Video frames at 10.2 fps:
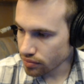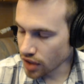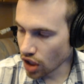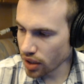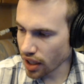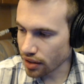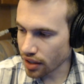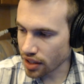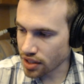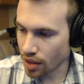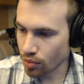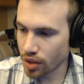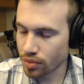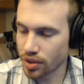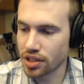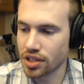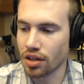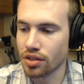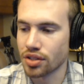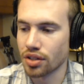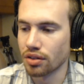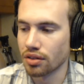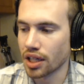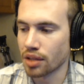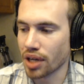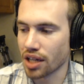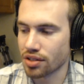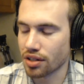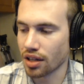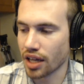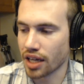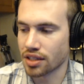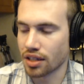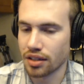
Oh yeah, Sam Witwer is also in Battlestar Galactica.